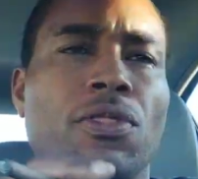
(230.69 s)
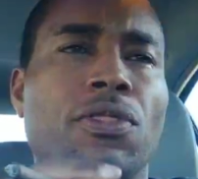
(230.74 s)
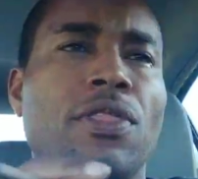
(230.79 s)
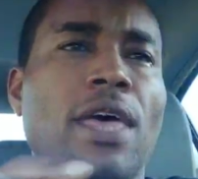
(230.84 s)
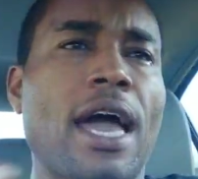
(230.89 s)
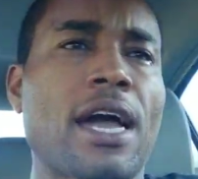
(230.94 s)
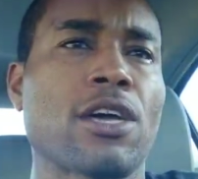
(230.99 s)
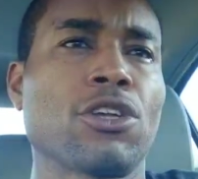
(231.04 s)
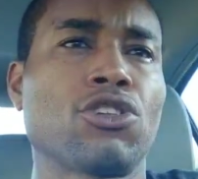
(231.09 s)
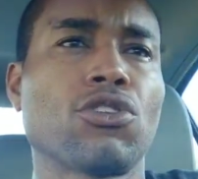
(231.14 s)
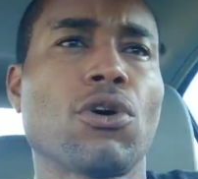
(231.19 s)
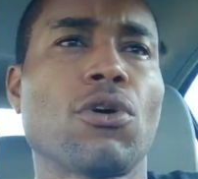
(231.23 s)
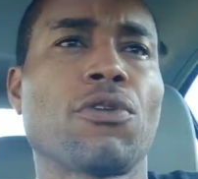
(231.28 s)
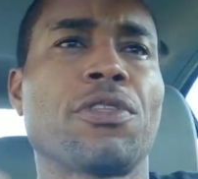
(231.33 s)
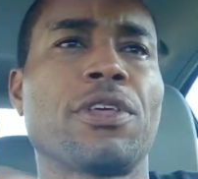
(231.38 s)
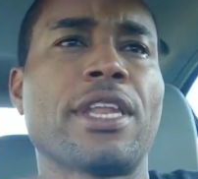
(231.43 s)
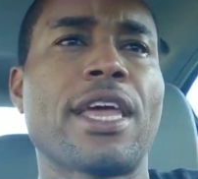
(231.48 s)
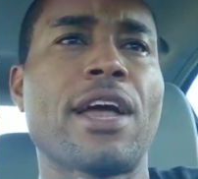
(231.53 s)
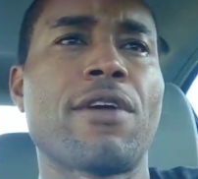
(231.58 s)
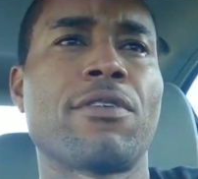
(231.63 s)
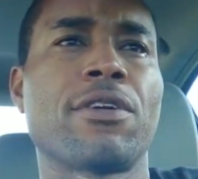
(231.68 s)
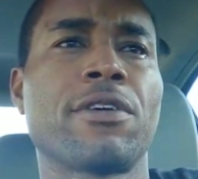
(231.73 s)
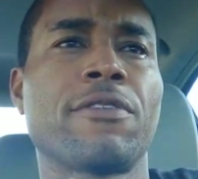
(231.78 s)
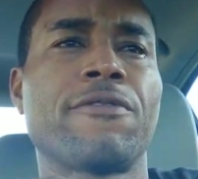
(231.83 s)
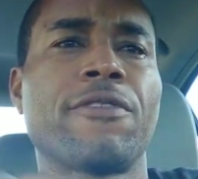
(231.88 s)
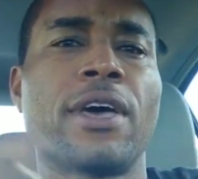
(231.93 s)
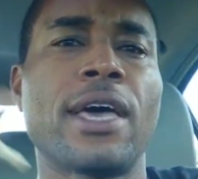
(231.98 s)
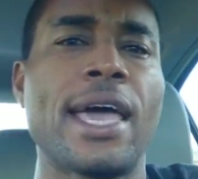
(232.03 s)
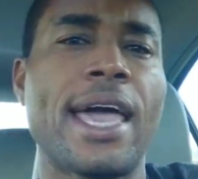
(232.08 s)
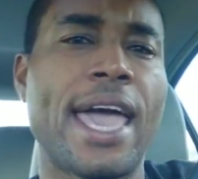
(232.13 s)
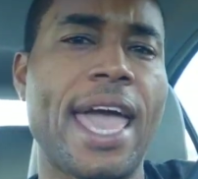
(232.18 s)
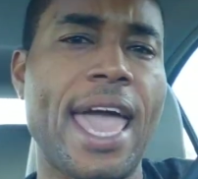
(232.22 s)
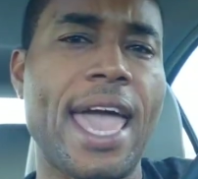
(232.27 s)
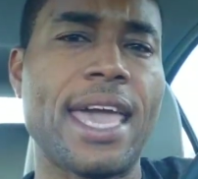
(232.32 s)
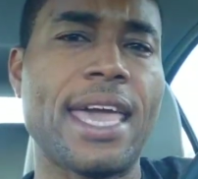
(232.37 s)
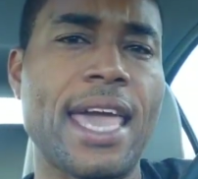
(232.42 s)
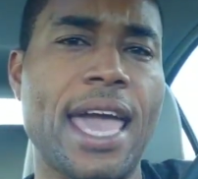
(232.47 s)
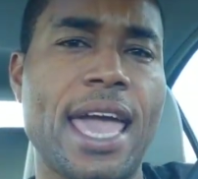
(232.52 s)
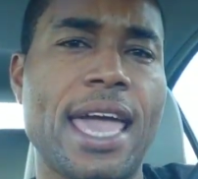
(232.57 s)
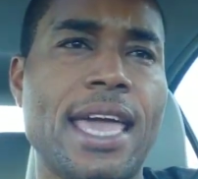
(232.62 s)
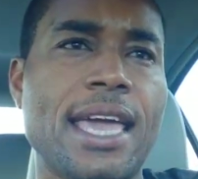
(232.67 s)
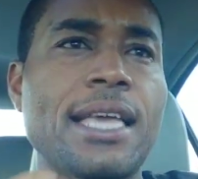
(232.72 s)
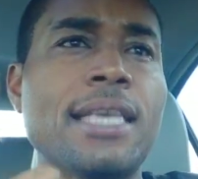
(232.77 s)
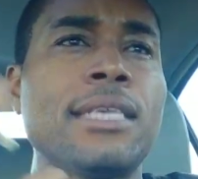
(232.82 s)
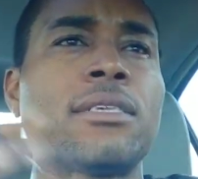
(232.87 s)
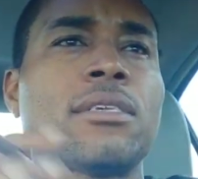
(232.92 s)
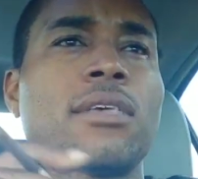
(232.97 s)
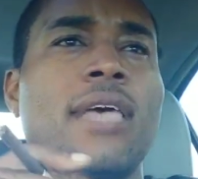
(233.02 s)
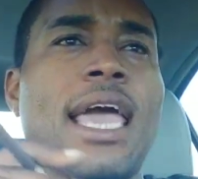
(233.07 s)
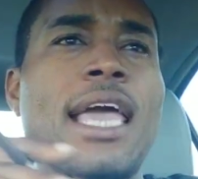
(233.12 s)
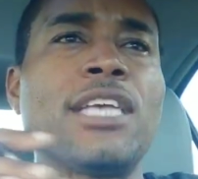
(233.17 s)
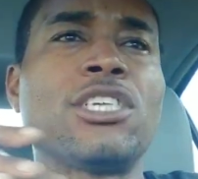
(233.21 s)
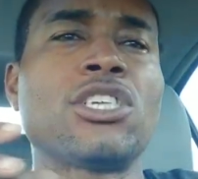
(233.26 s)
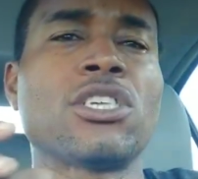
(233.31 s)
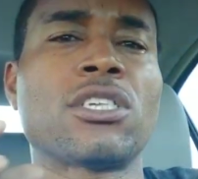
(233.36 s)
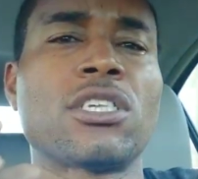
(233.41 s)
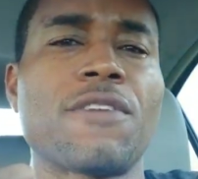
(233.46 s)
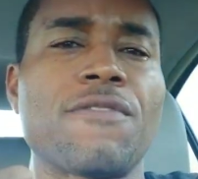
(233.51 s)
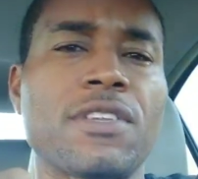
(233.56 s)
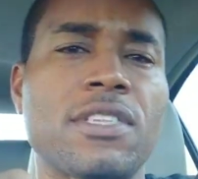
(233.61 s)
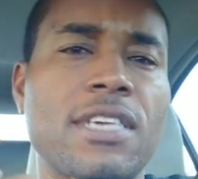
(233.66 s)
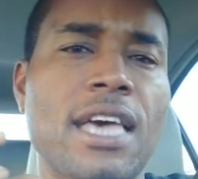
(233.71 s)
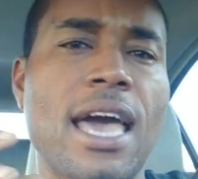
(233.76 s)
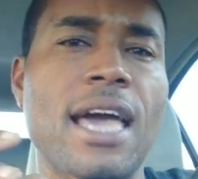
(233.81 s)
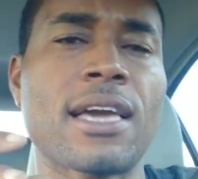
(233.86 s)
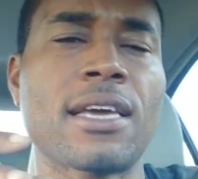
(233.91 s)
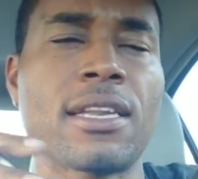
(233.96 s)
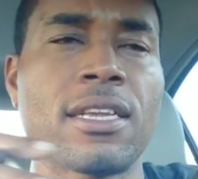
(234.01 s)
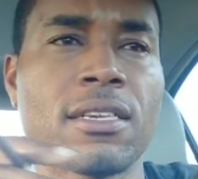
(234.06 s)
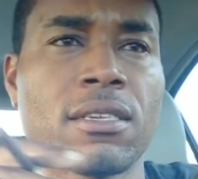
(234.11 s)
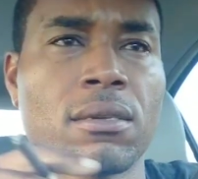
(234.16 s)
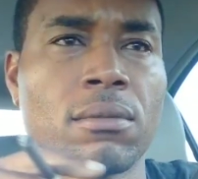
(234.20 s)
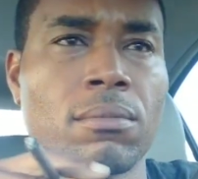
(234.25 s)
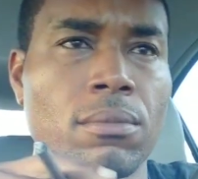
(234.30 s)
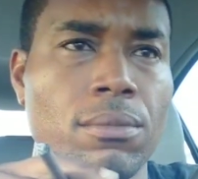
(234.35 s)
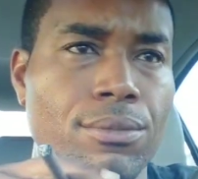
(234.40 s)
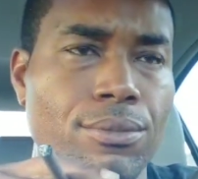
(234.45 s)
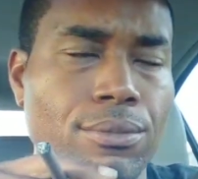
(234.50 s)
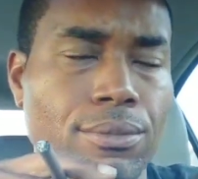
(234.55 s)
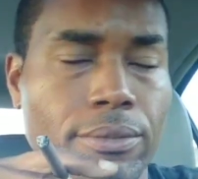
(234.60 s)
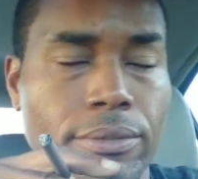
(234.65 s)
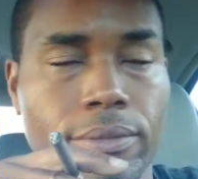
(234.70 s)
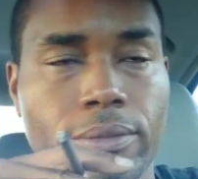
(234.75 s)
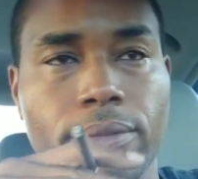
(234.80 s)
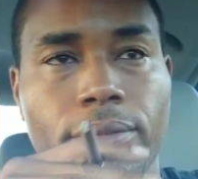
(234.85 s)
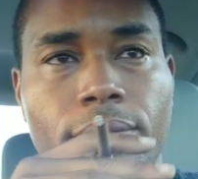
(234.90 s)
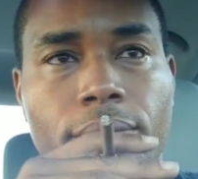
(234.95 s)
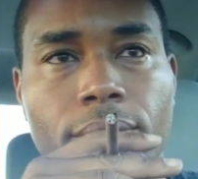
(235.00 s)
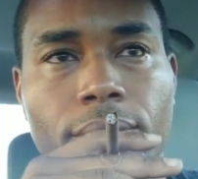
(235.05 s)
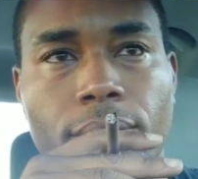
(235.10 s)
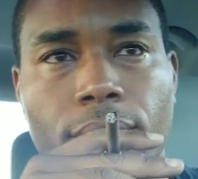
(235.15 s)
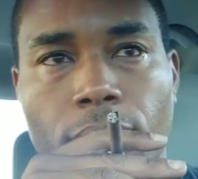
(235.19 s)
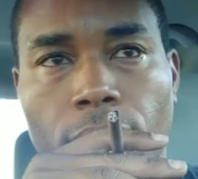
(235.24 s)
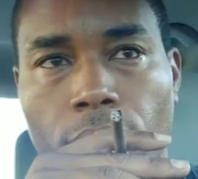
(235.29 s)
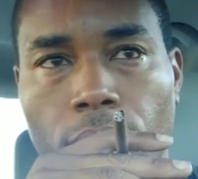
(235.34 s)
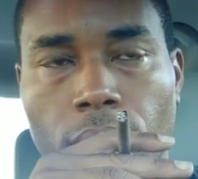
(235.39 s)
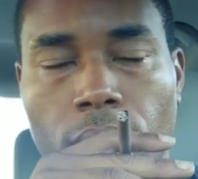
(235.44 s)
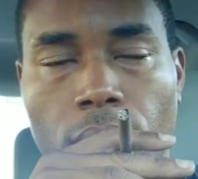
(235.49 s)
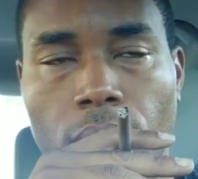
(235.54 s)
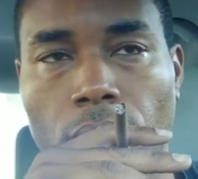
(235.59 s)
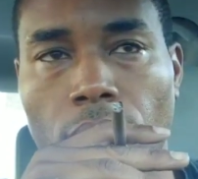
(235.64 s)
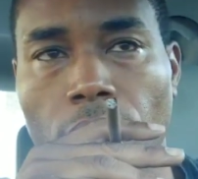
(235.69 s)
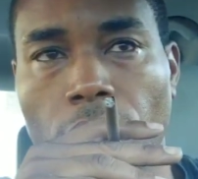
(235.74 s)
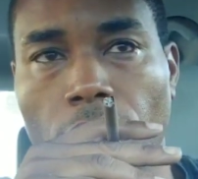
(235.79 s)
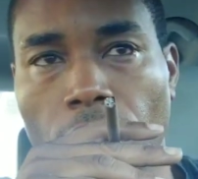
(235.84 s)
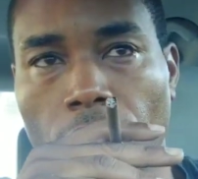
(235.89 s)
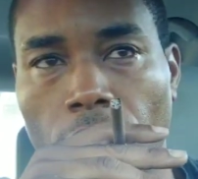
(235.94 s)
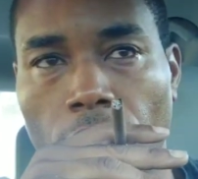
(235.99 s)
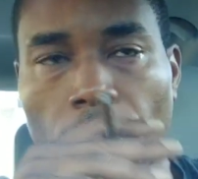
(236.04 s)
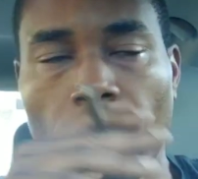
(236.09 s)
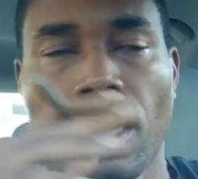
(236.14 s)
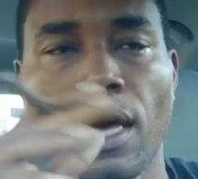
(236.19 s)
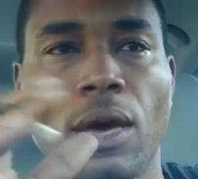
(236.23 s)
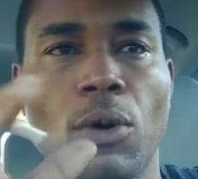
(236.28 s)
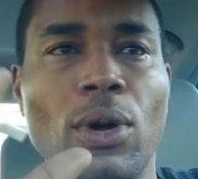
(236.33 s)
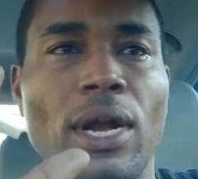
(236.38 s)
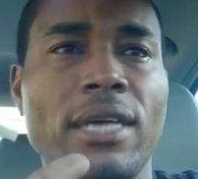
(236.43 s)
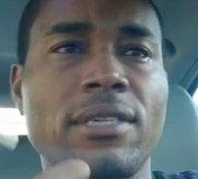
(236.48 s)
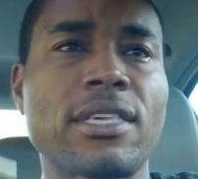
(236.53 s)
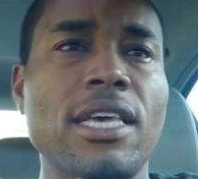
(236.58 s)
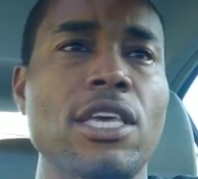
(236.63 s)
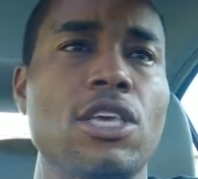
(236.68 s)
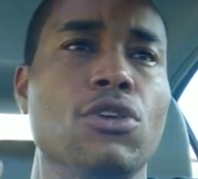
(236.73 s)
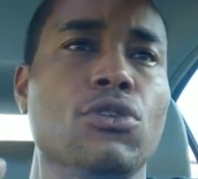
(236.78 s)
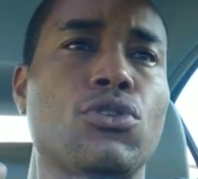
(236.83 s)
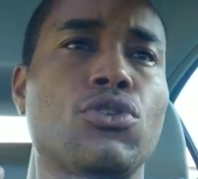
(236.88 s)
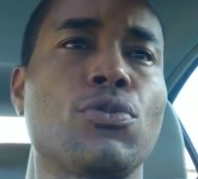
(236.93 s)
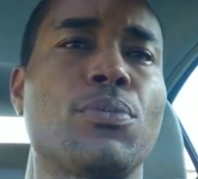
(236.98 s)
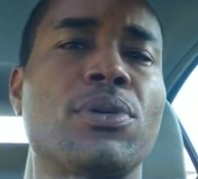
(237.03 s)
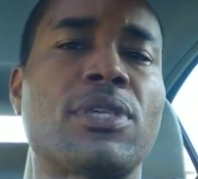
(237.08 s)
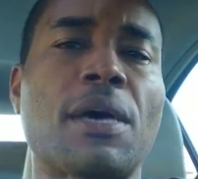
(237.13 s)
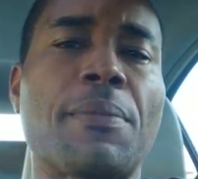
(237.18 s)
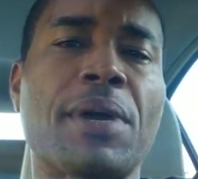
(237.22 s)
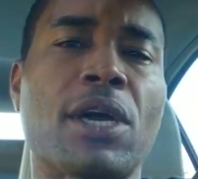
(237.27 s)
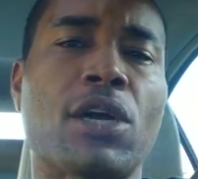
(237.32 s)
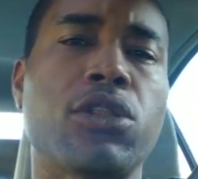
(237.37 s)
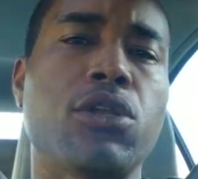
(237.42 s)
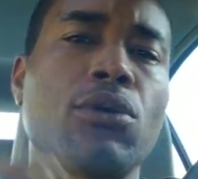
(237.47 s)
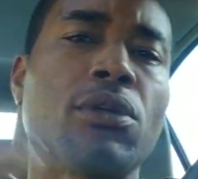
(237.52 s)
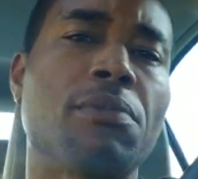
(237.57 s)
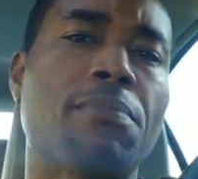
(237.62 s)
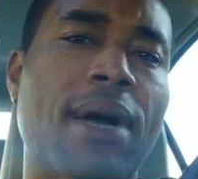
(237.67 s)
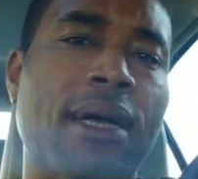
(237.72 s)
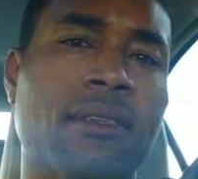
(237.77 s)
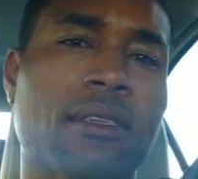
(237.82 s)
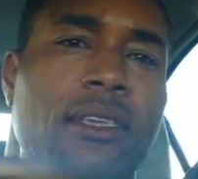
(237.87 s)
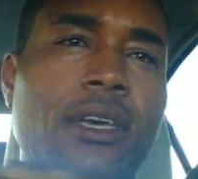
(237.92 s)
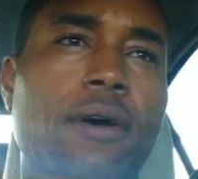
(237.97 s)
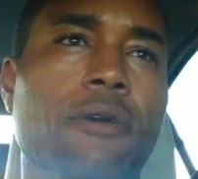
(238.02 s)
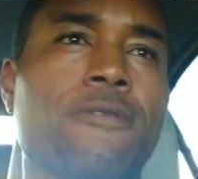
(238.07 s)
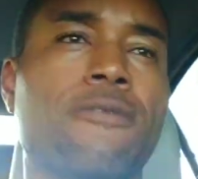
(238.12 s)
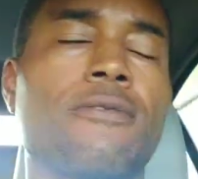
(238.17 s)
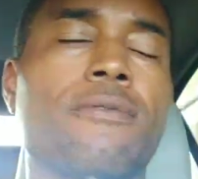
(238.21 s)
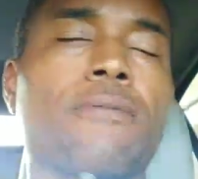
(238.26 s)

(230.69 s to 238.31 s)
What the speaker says: that control the narrative, AAs, agents of antagonism. And when I say YouTubers, I'm including myself.